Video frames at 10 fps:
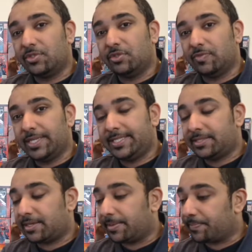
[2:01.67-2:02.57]
to release
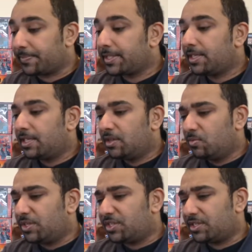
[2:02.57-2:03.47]
time,
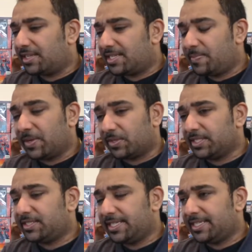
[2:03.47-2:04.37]
which, let's be
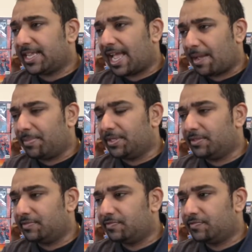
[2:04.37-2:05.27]
honest, didn't
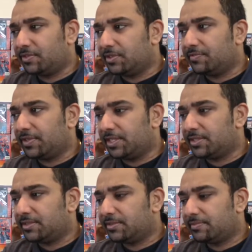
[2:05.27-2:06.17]
happen for the
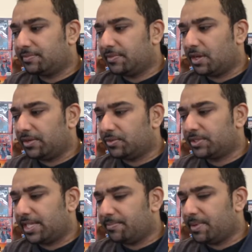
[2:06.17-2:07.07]
first 9 or 10